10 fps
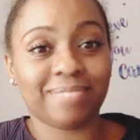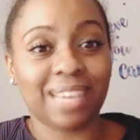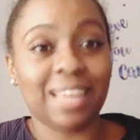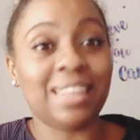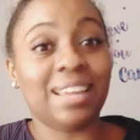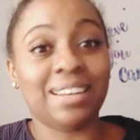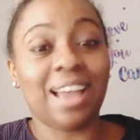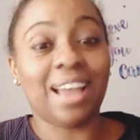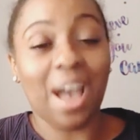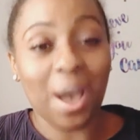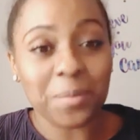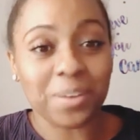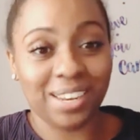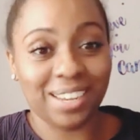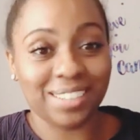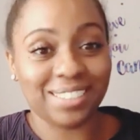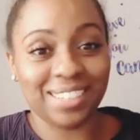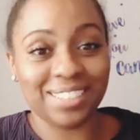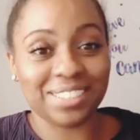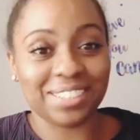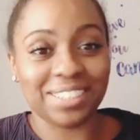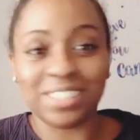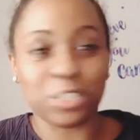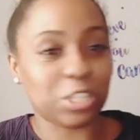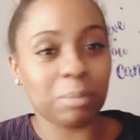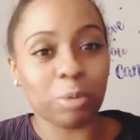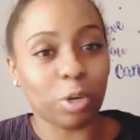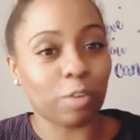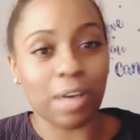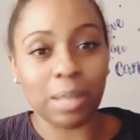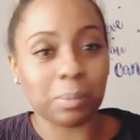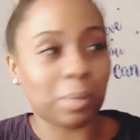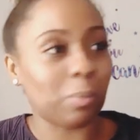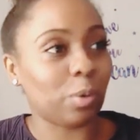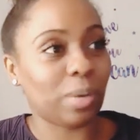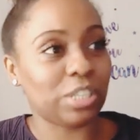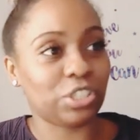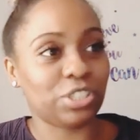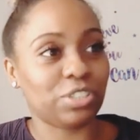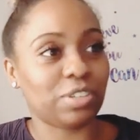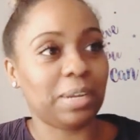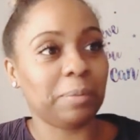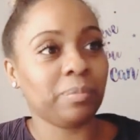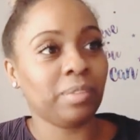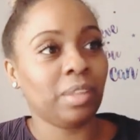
And then how can I change it? It just keep on following up with questions, right?